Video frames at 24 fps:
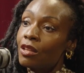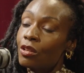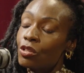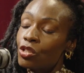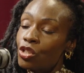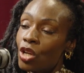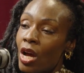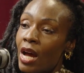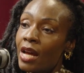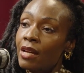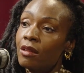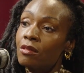their
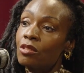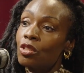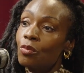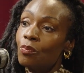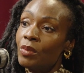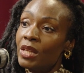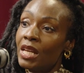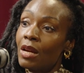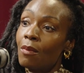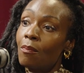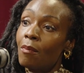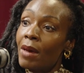child to
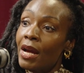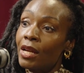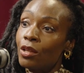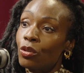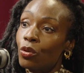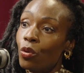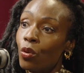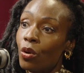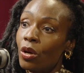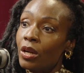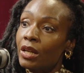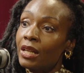be a
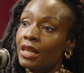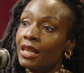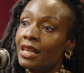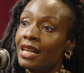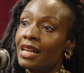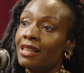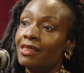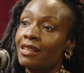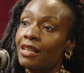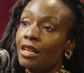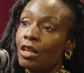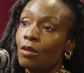minority
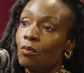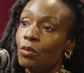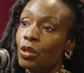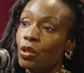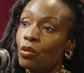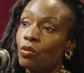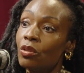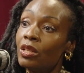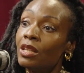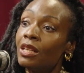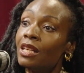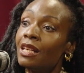in the
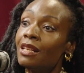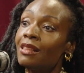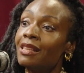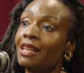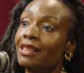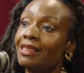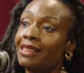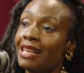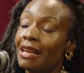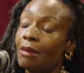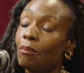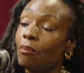community
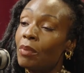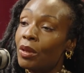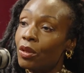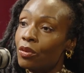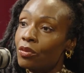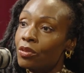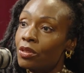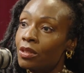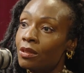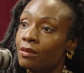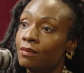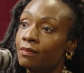that they
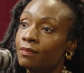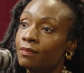built.